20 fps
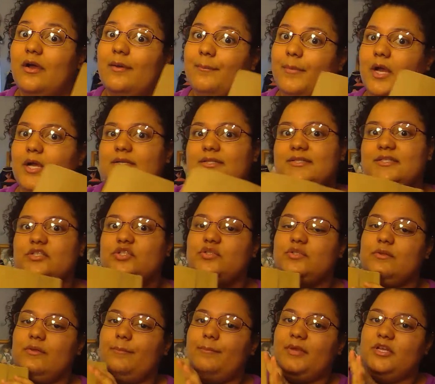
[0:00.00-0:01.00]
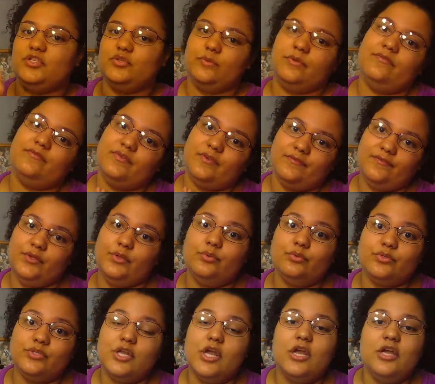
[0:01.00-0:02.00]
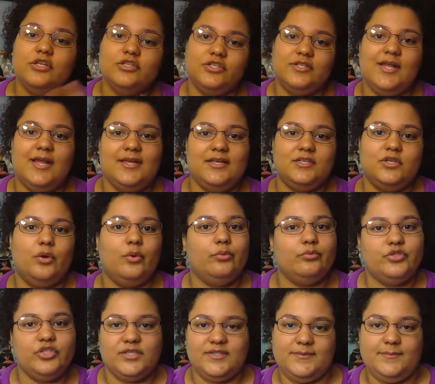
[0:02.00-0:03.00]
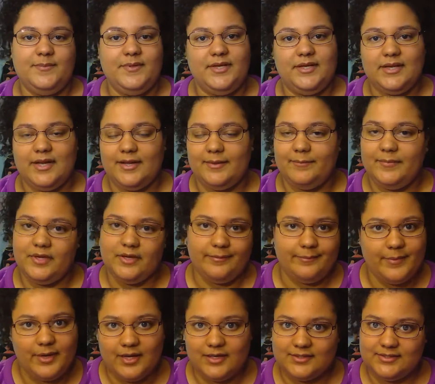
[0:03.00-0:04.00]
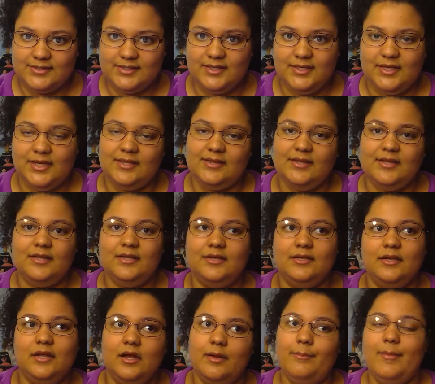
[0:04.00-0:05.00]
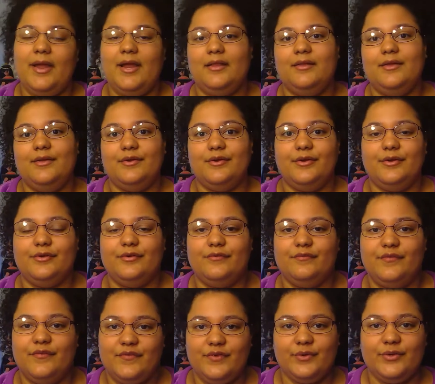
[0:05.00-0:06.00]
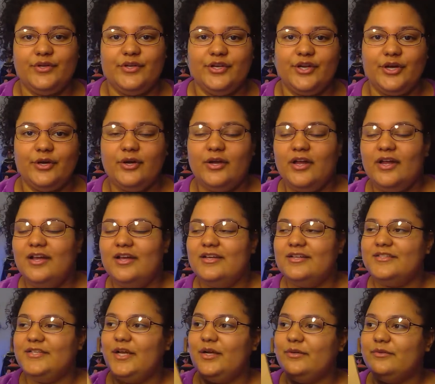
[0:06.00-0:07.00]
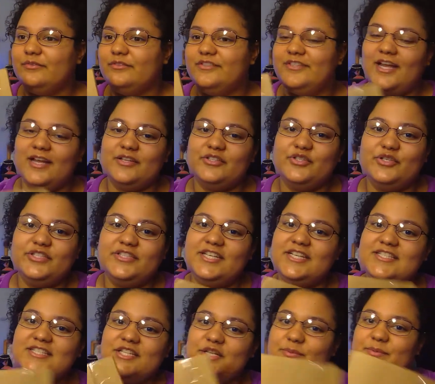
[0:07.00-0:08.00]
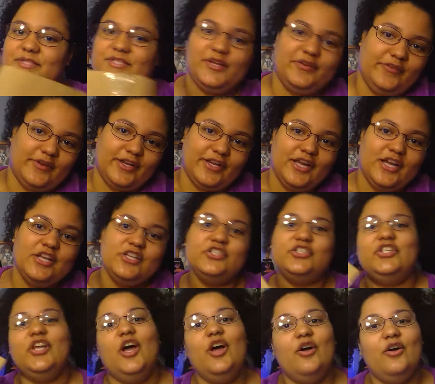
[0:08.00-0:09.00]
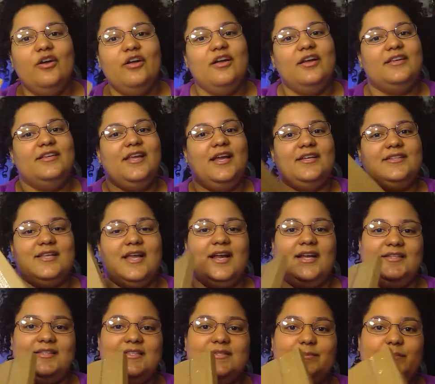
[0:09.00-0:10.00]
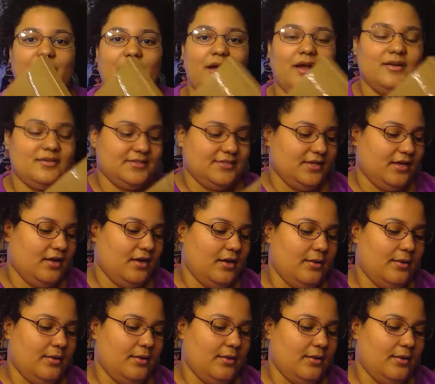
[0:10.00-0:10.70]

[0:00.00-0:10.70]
unboxings mixed with reviews, so that it don't just be like me unboxing and then come back later and review it, you know. So yeah, doing things a little bit different. So yes, I got this box.